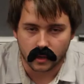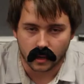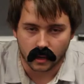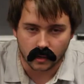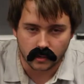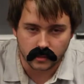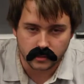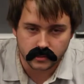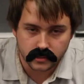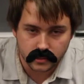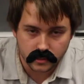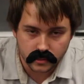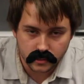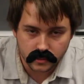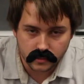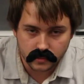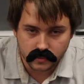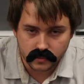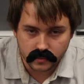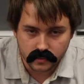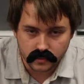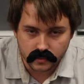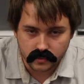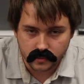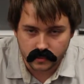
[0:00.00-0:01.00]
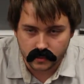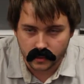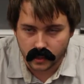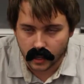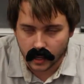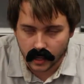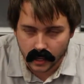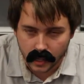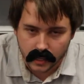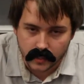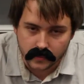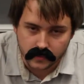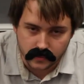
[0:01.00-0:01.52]
Honestly,
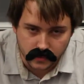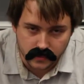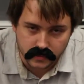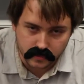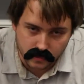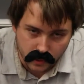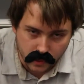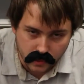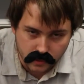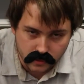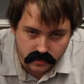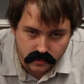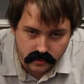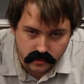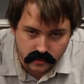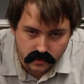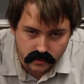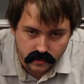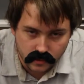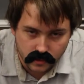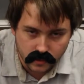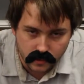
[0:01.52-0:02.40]
I hate this place.